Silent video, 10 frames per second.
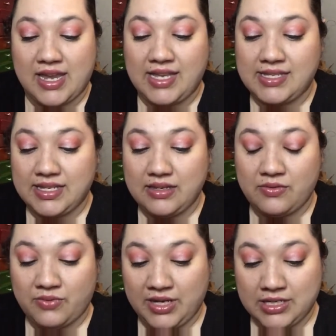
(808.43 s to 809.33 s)
I did
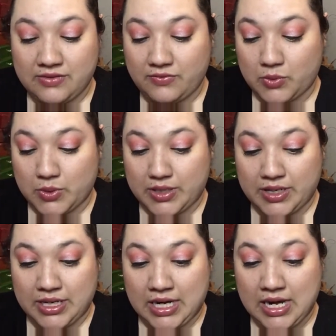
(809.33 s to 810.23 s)
reach
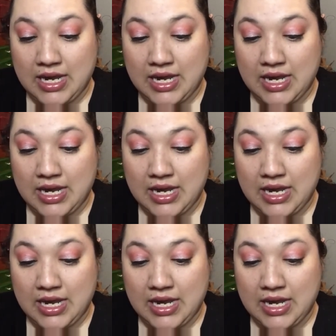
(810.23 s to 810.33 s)
for